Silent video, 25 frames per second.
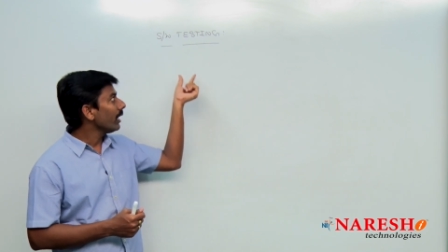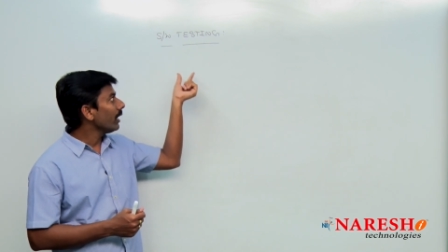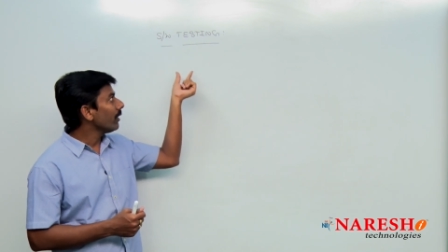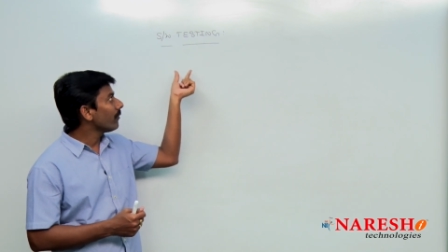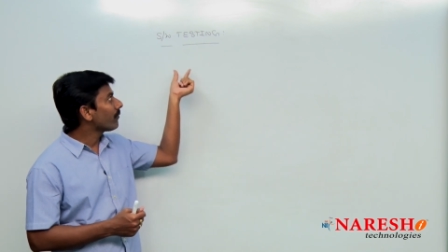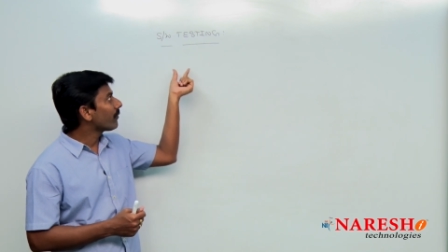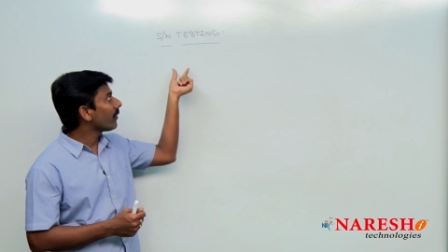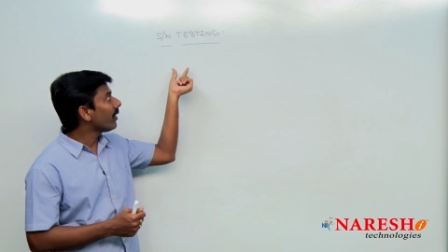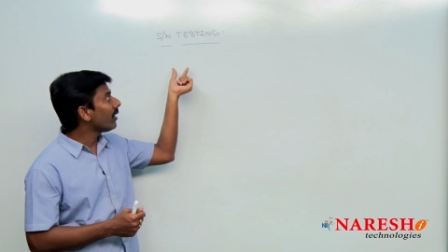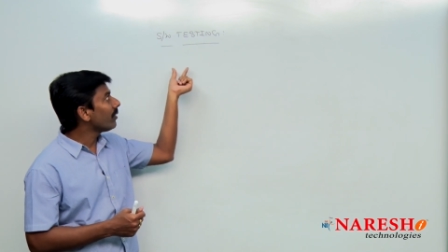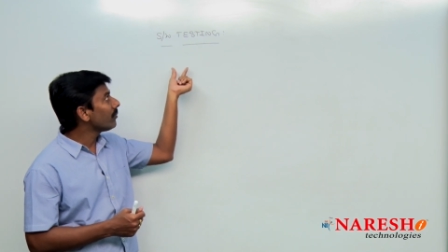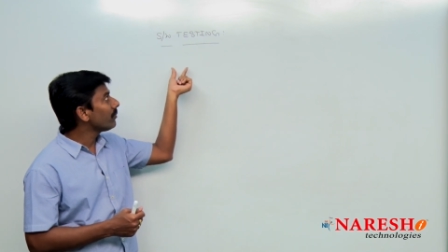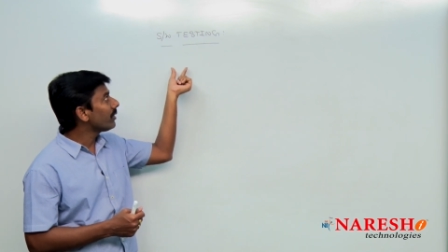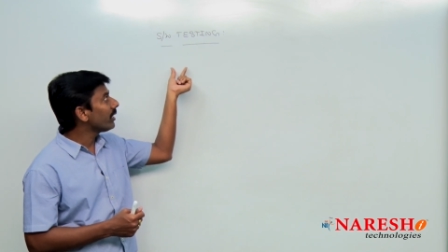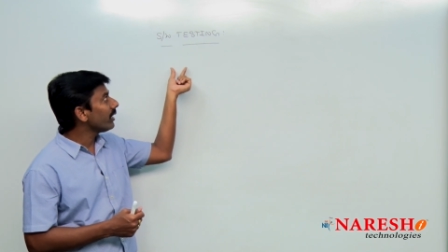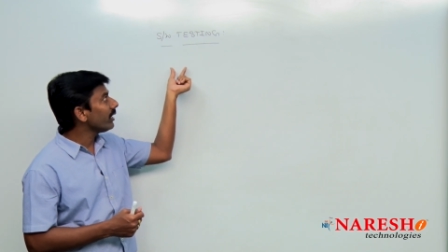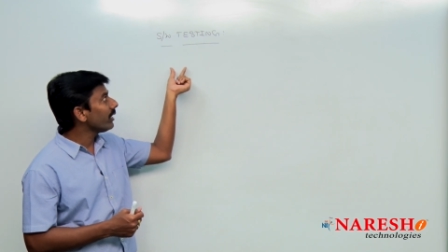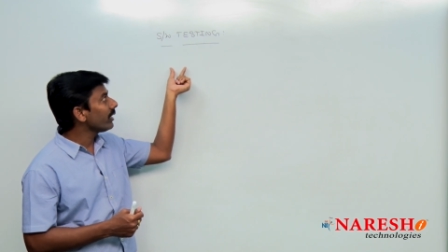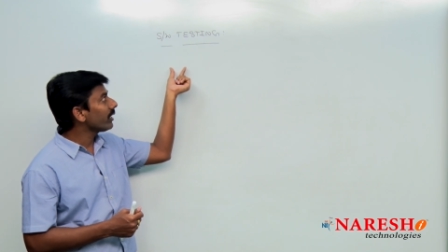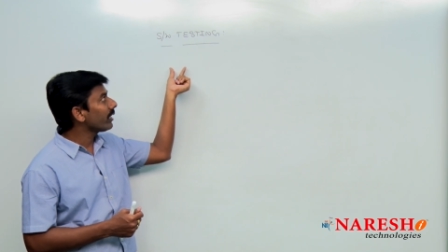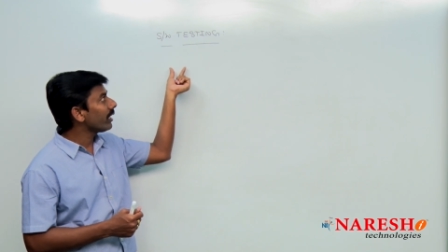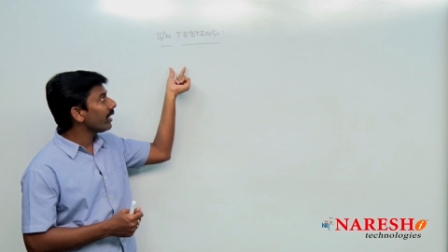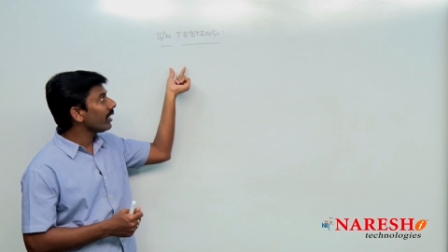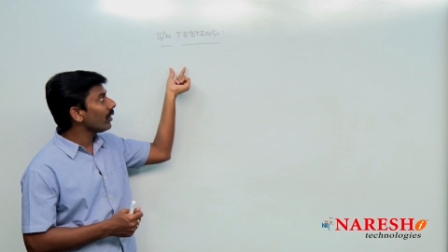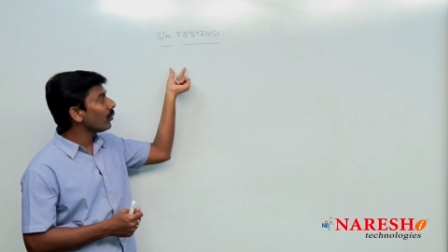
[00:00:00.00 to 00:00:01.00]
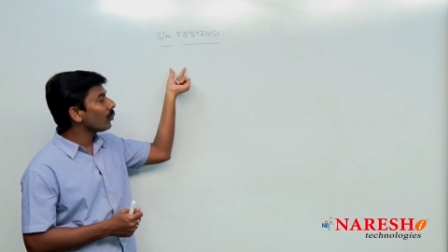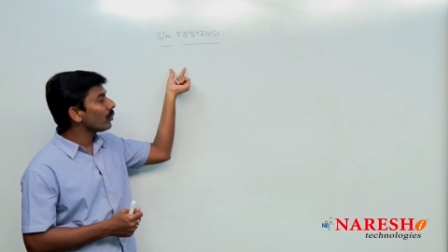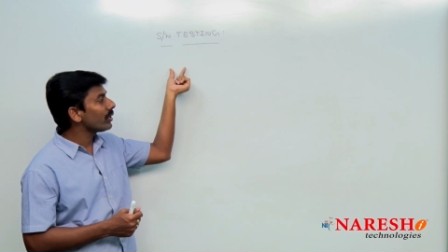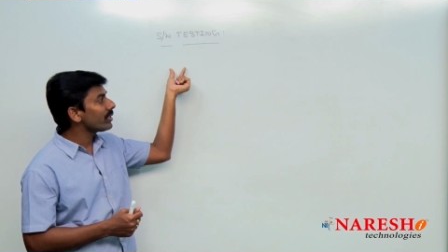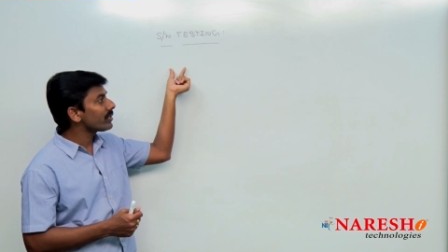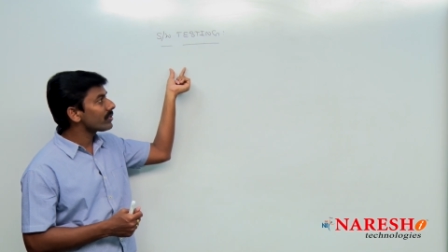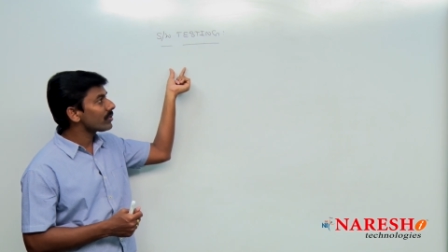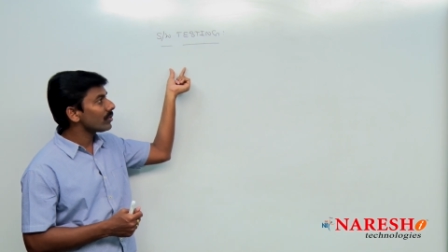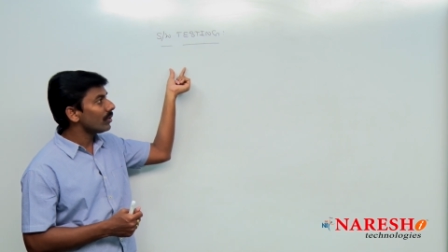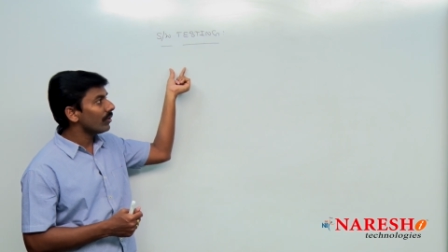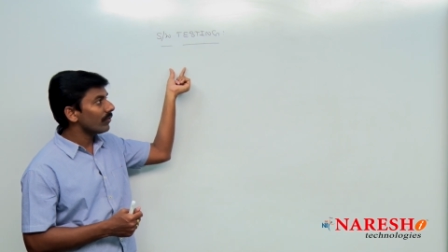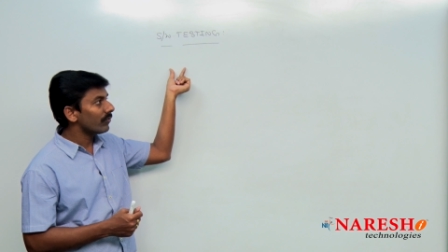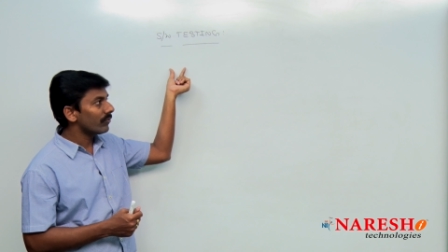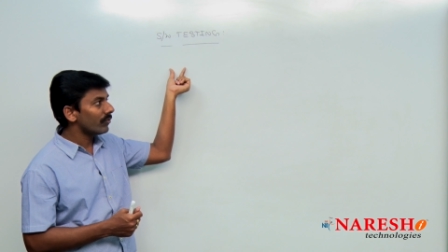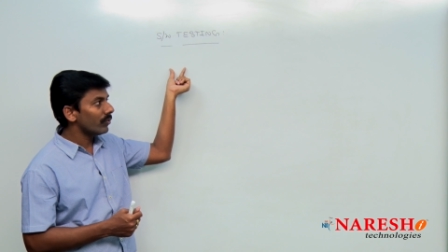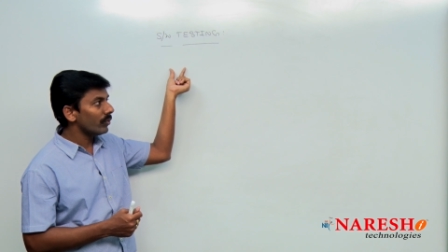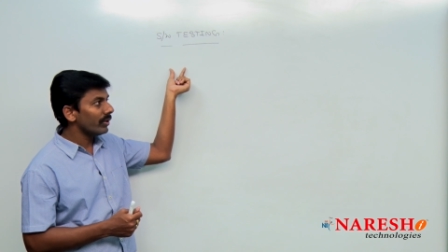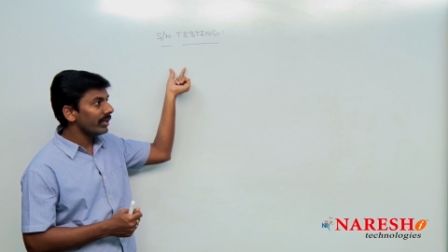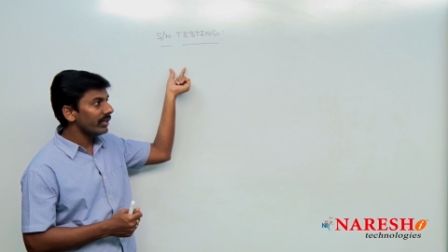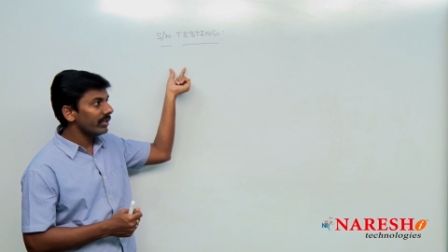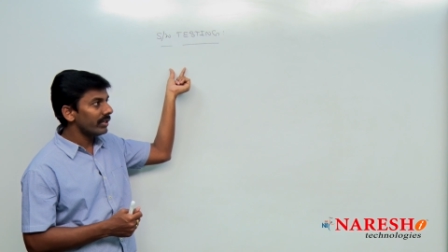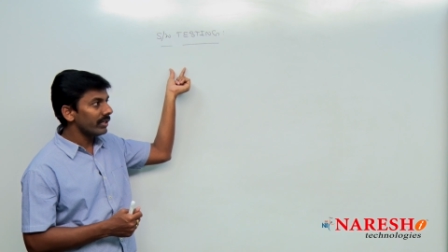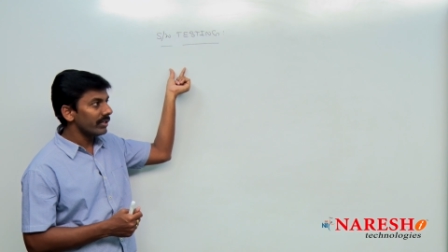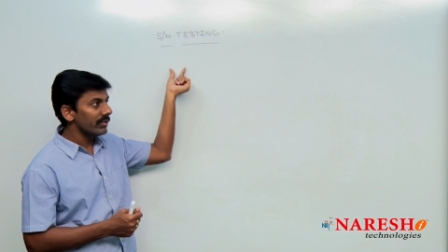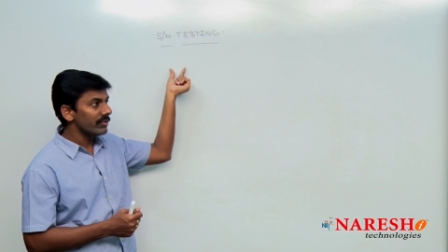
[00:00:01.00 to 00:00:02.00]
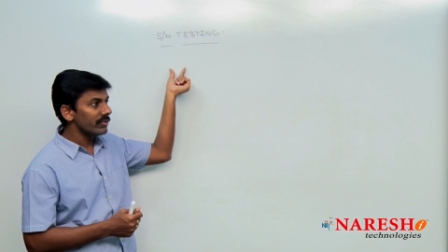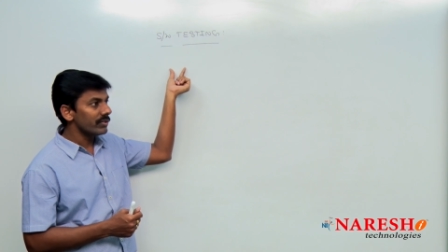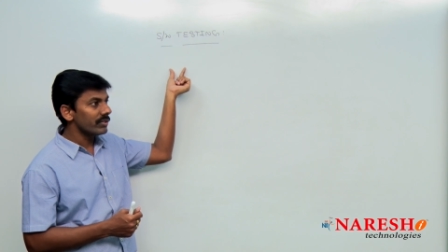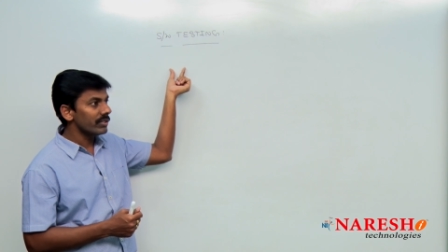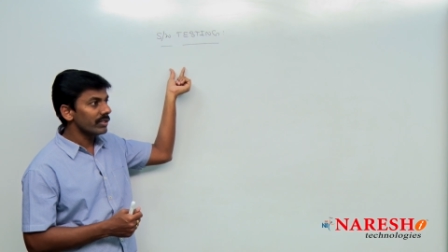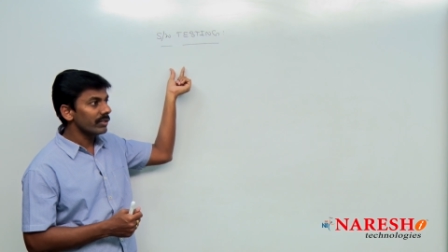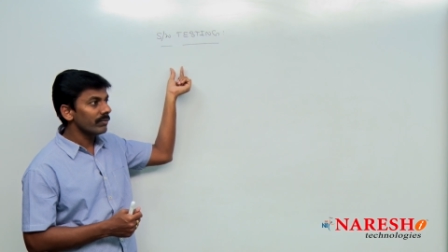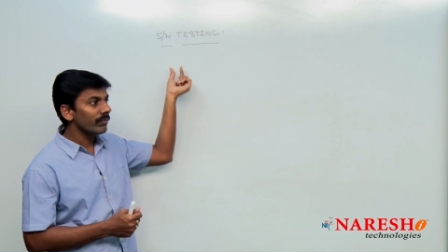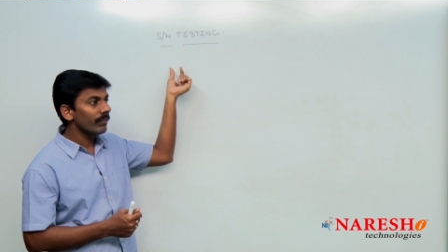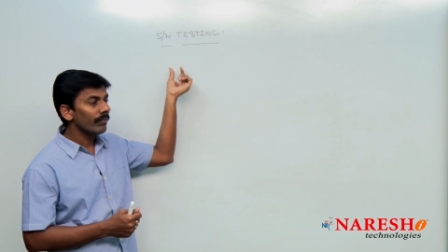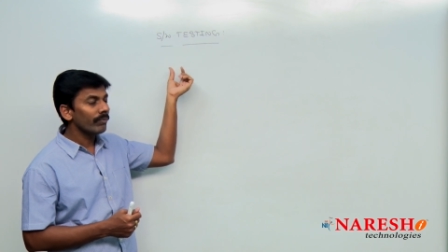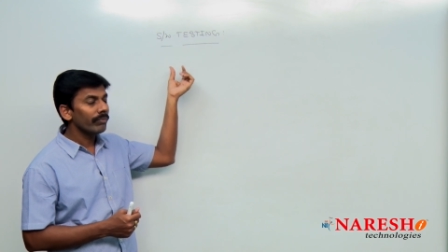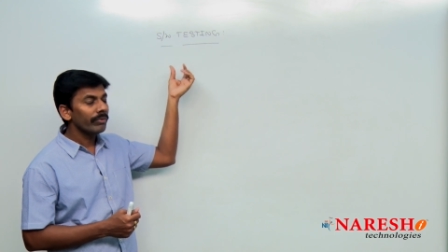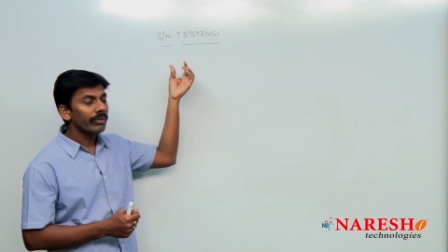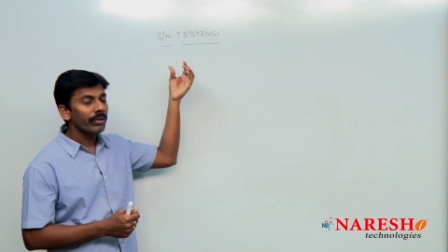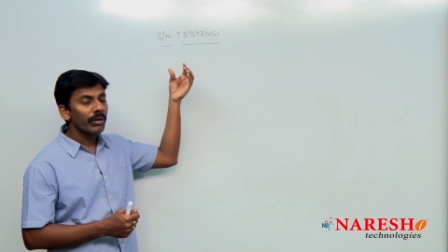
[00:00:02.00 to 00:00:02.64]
If I'm taking with software testing,